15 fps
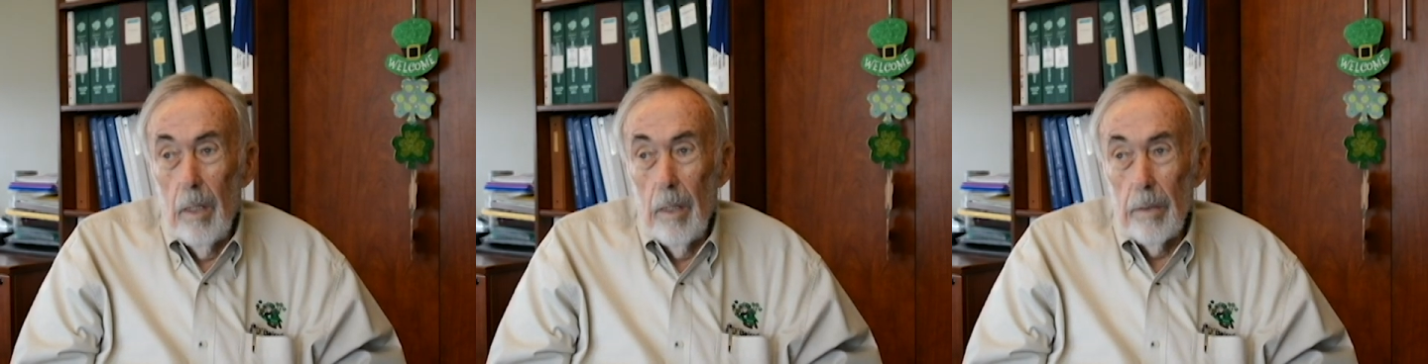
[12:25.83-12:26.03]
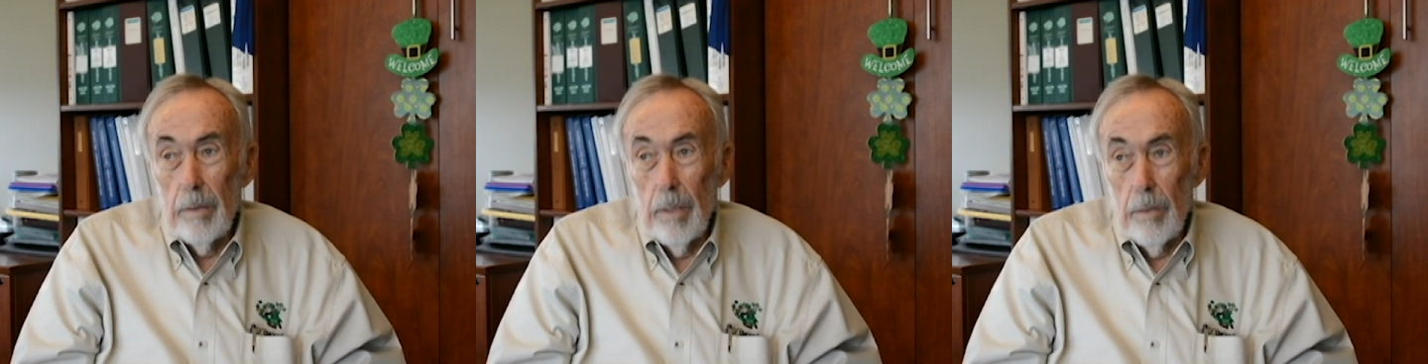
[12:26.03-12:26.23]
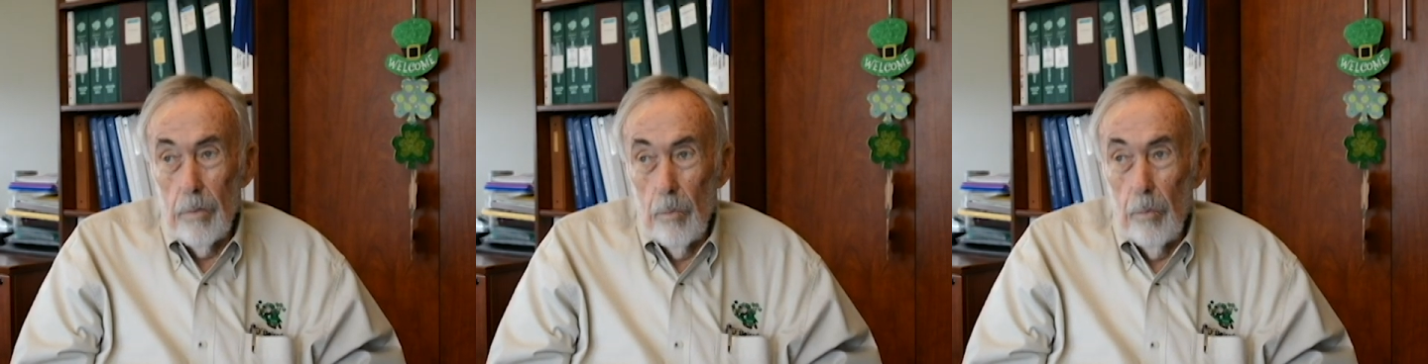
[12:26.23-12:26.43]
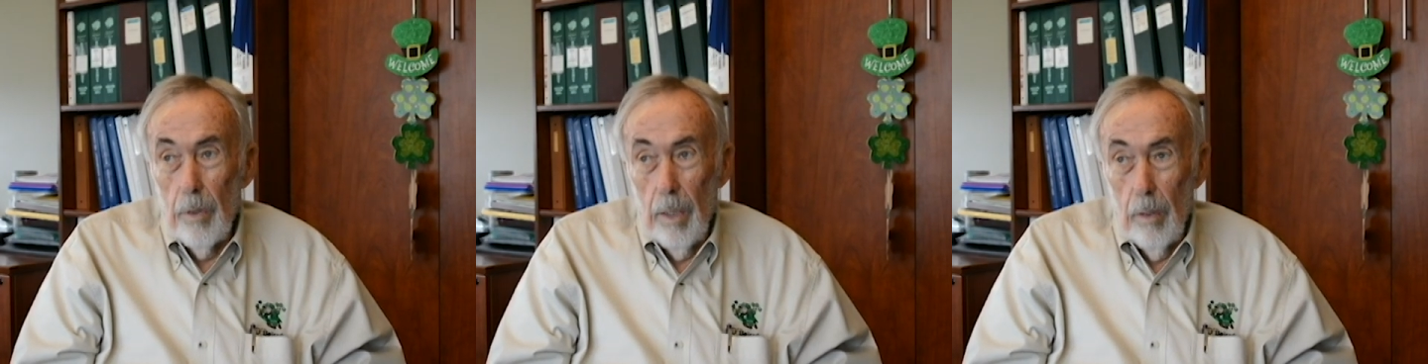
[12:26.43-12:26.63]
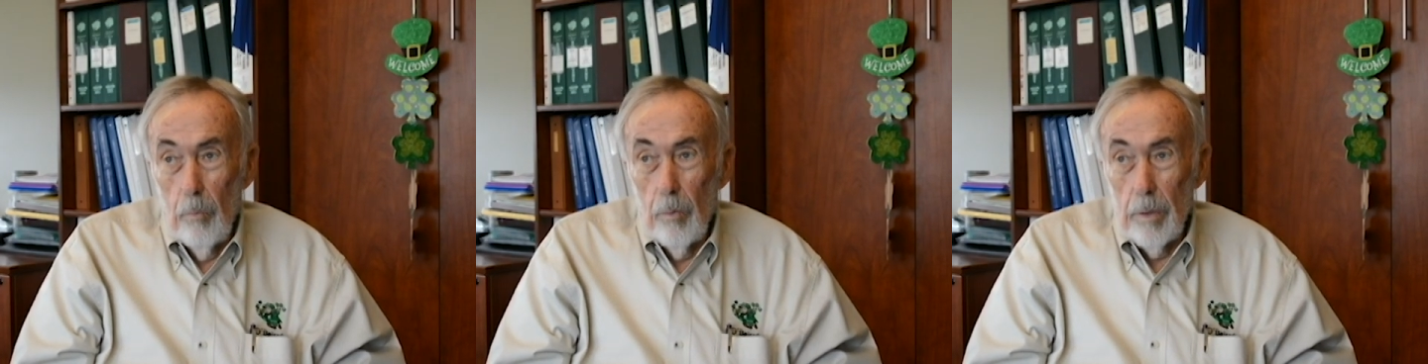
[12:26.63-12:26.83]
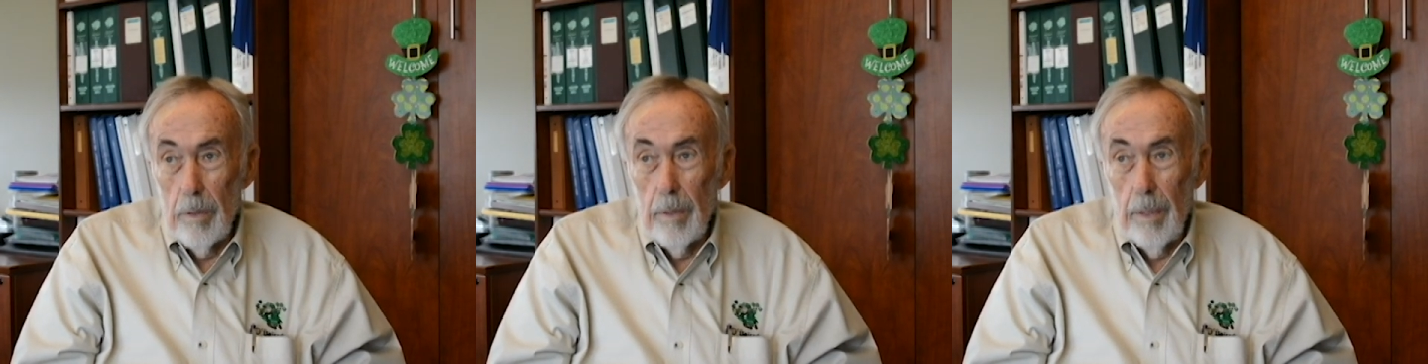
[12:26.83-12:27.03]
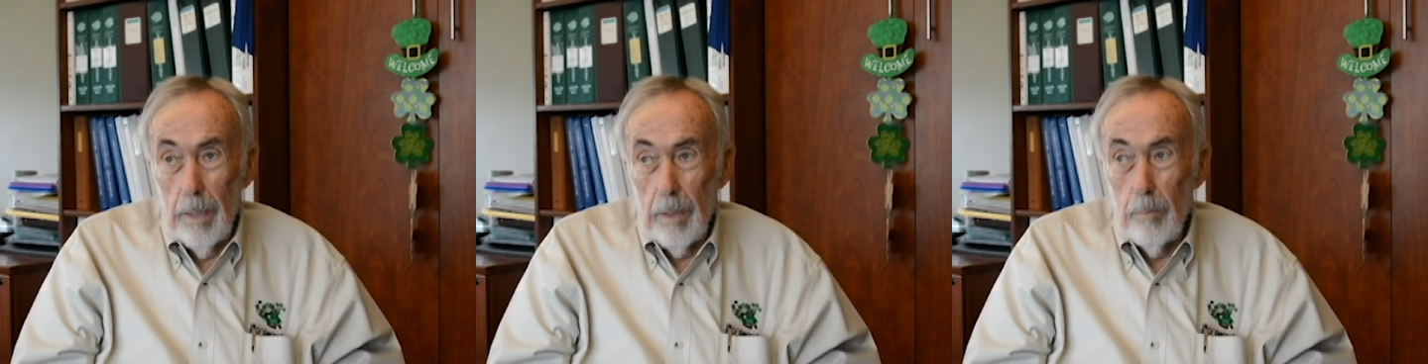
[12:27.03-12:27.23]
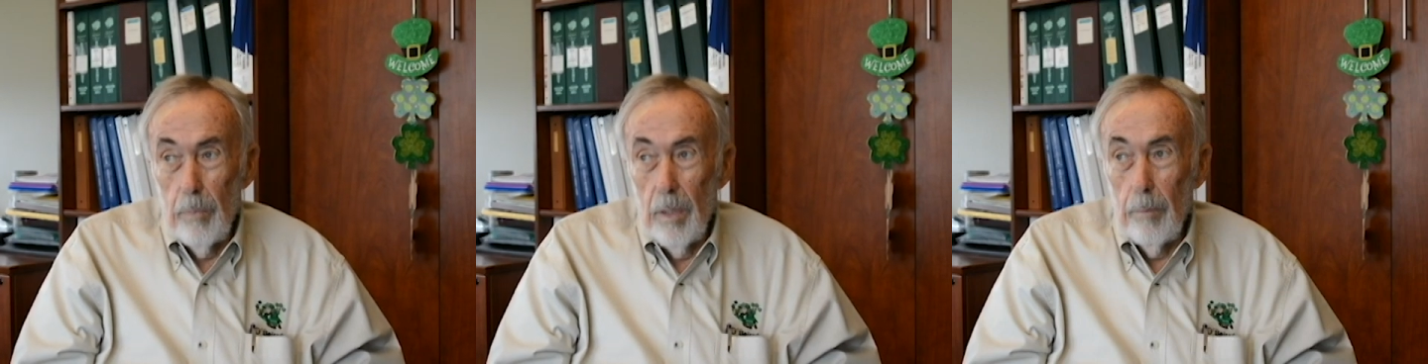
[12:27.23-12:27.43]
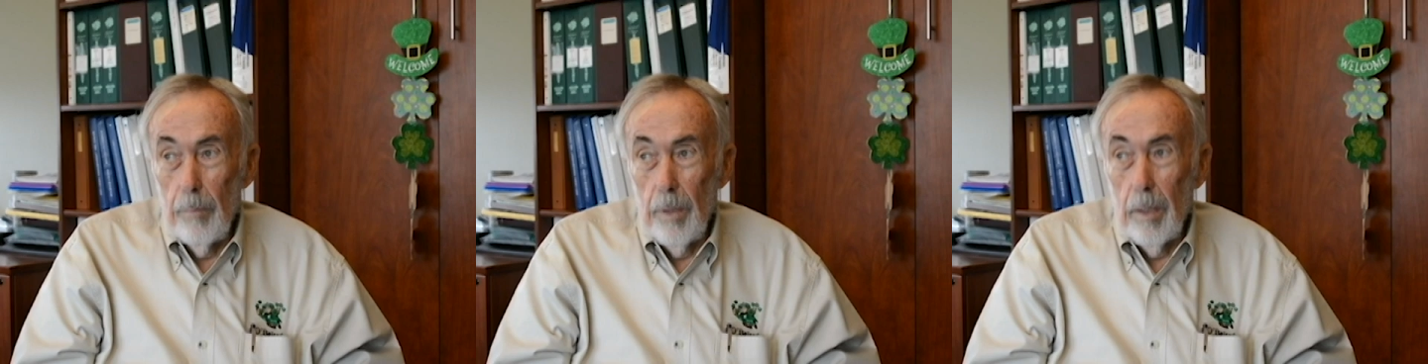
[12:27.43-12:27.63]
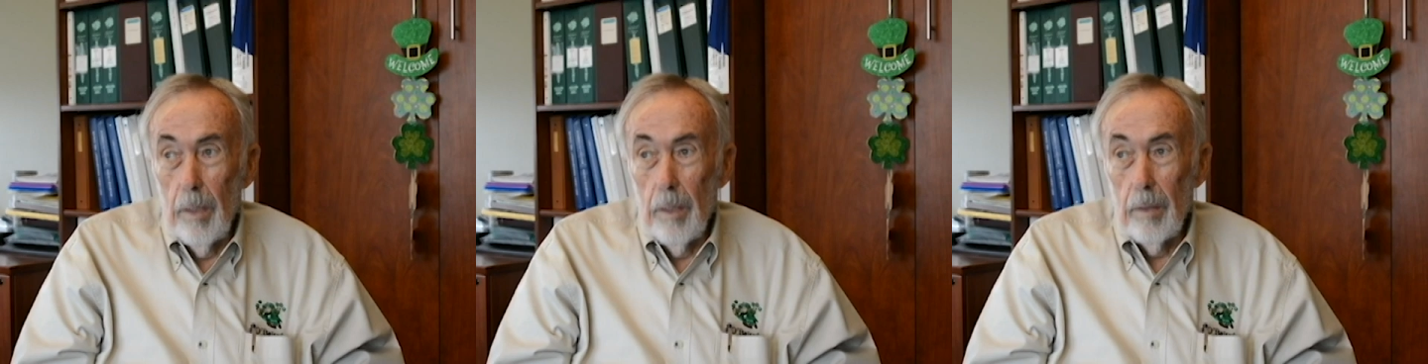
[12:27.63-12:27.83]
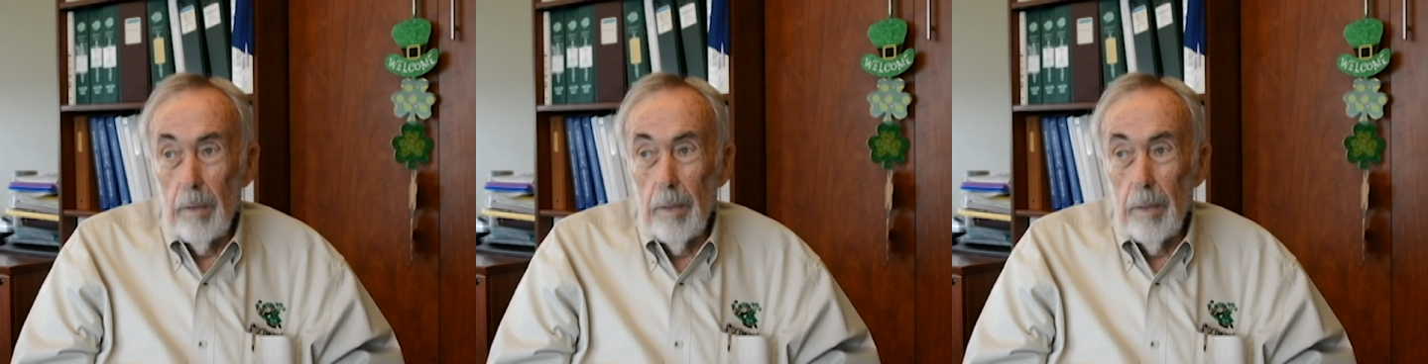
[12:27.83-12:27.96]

I says, okay, what's the next pump you got?